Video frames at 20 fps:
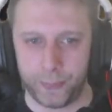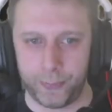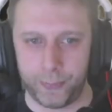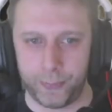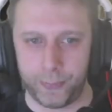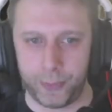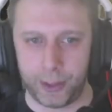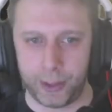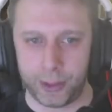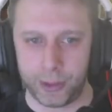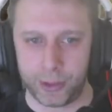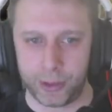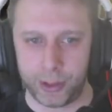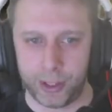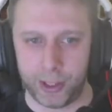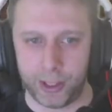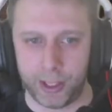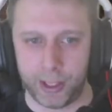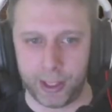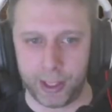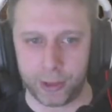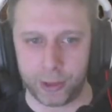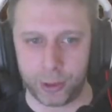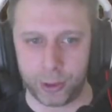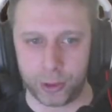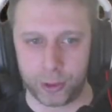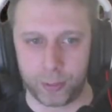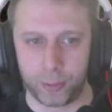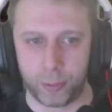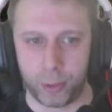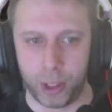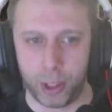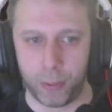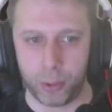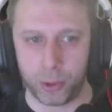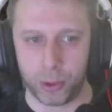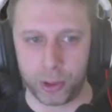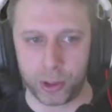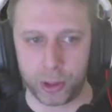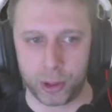you can see that that's just pretty
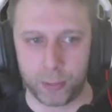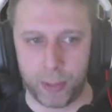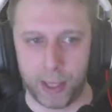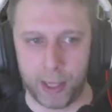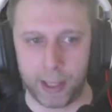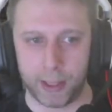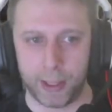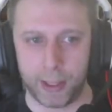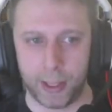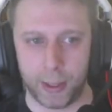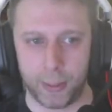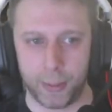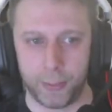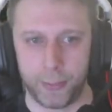much a speck now.